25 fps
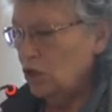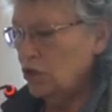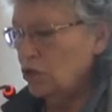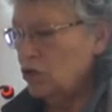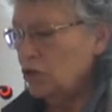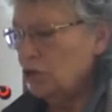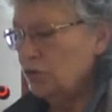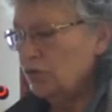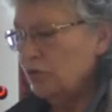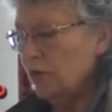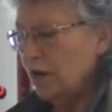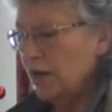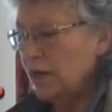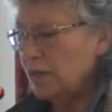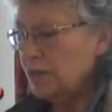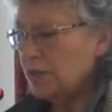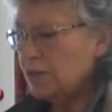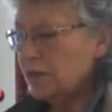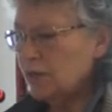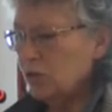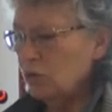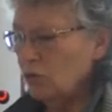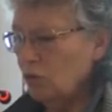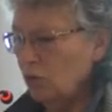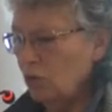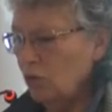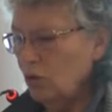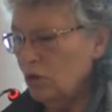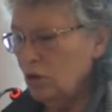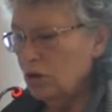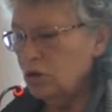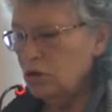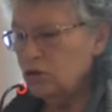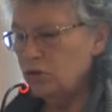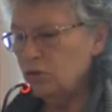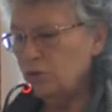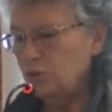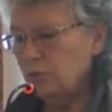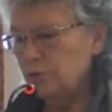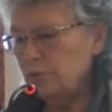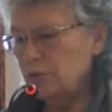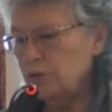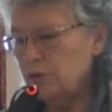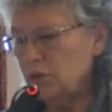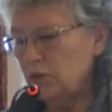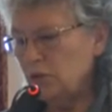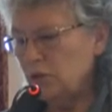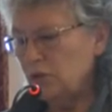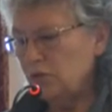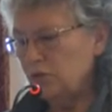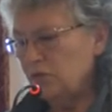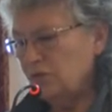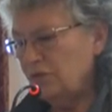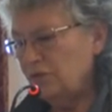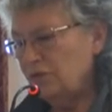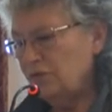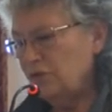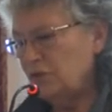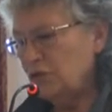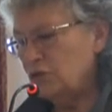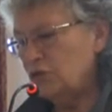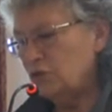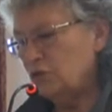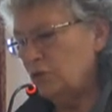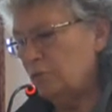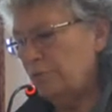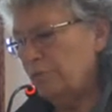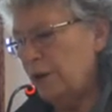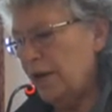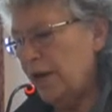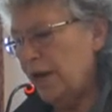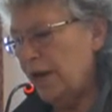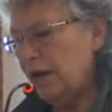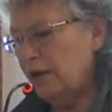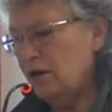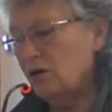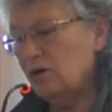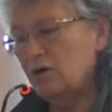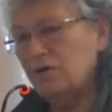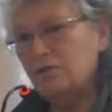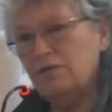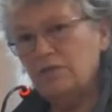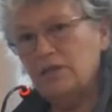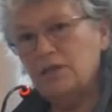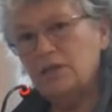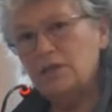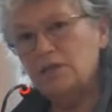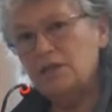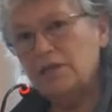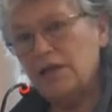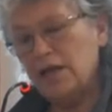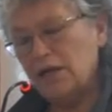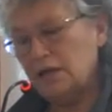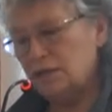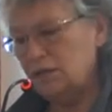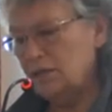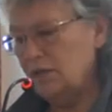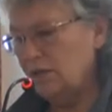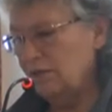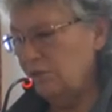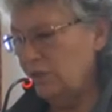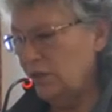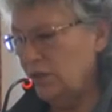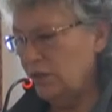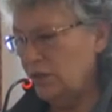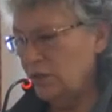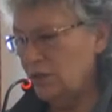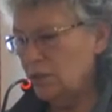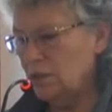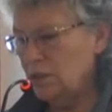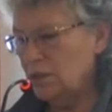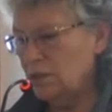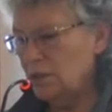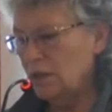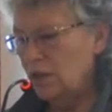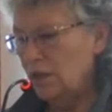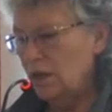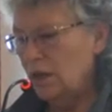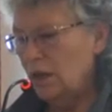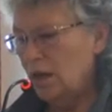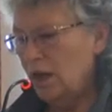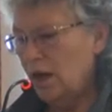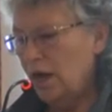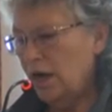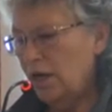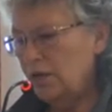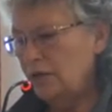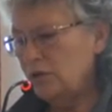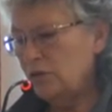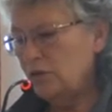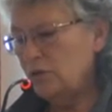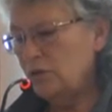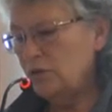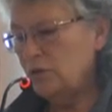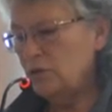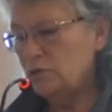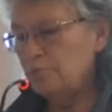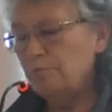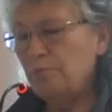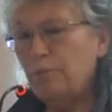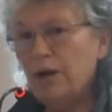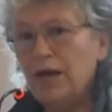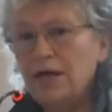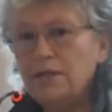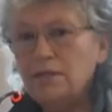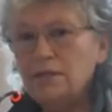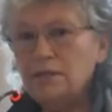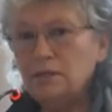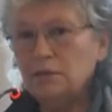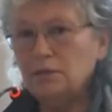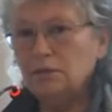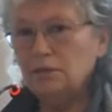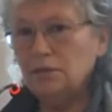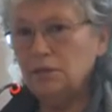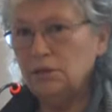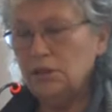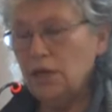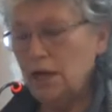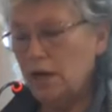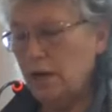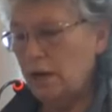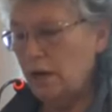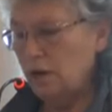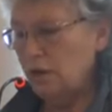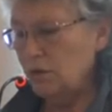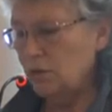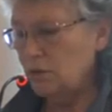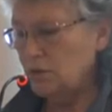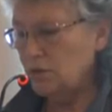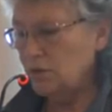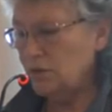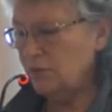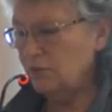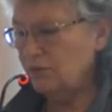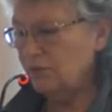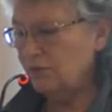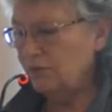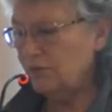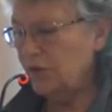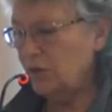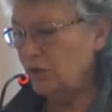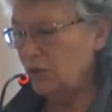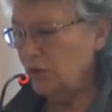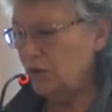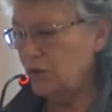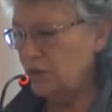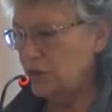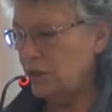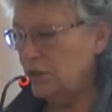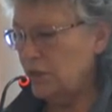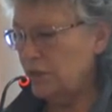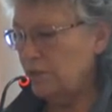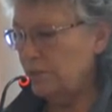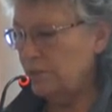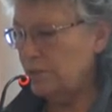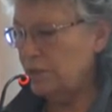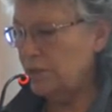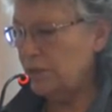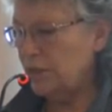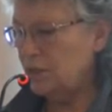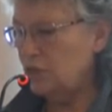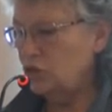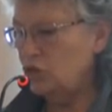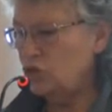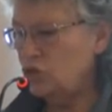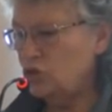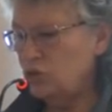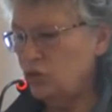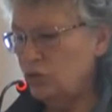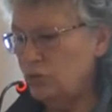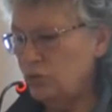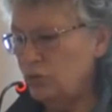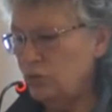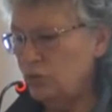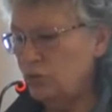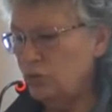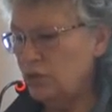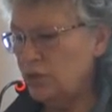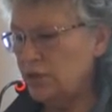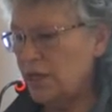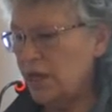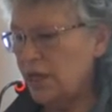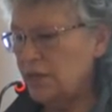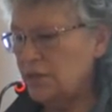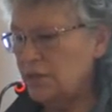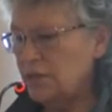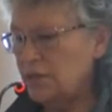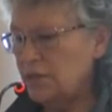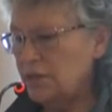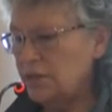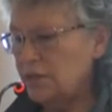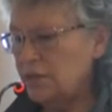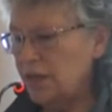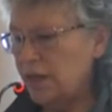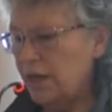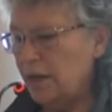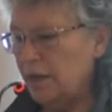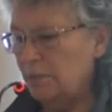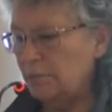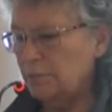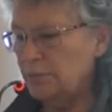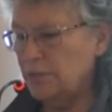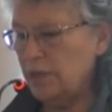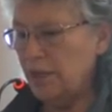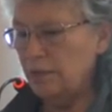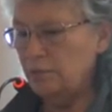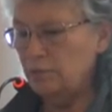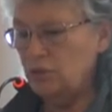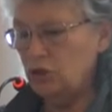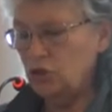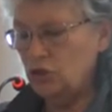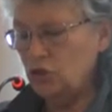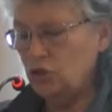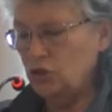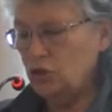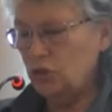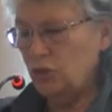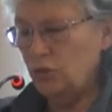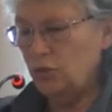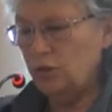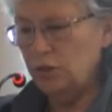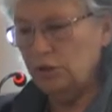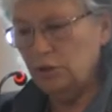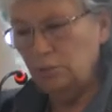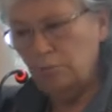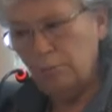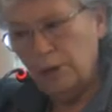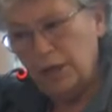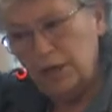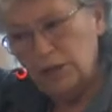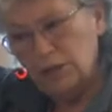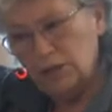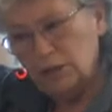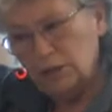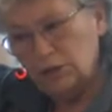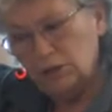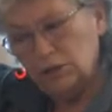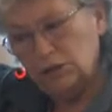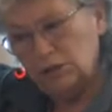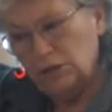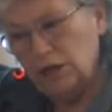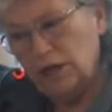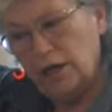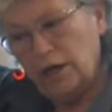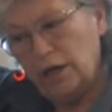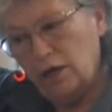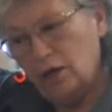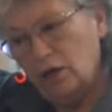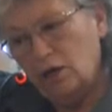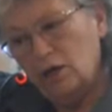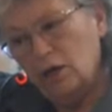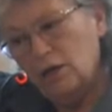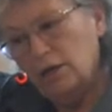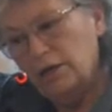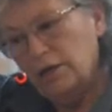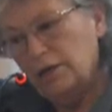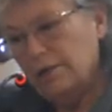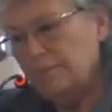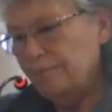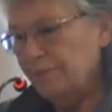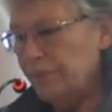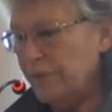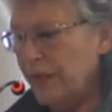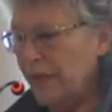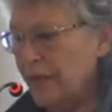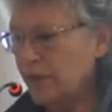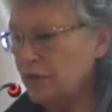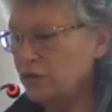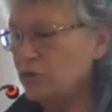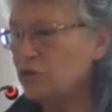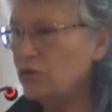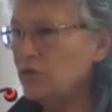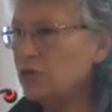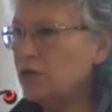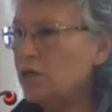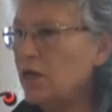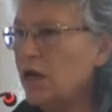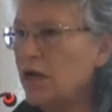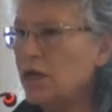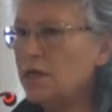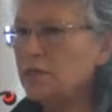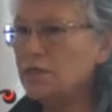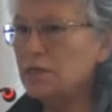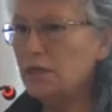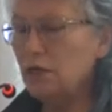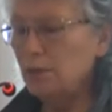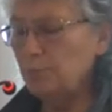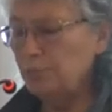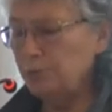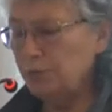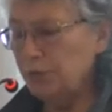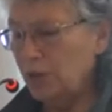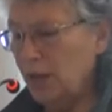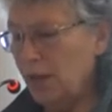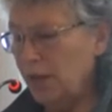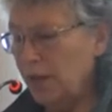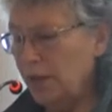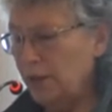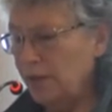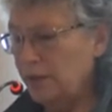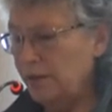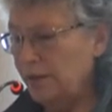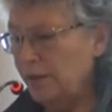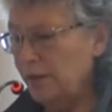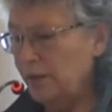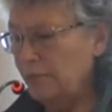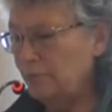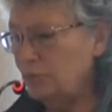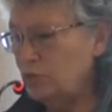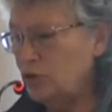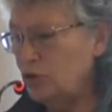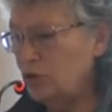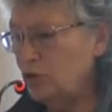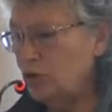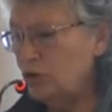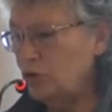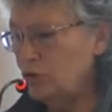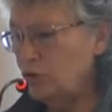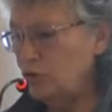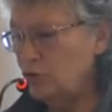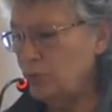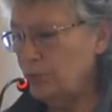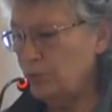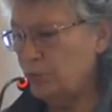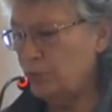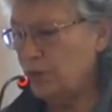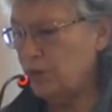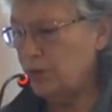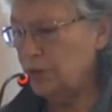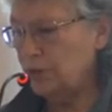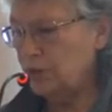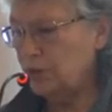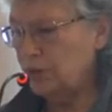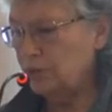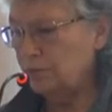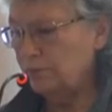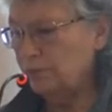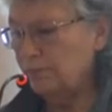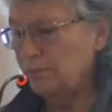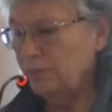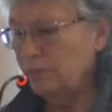She writes, in order to observe the visual pattern of these activities, I used bicycle tires, fingertips, and shoes as stamps. I'm just showing the bicycle tire exercise, applying them to newsprint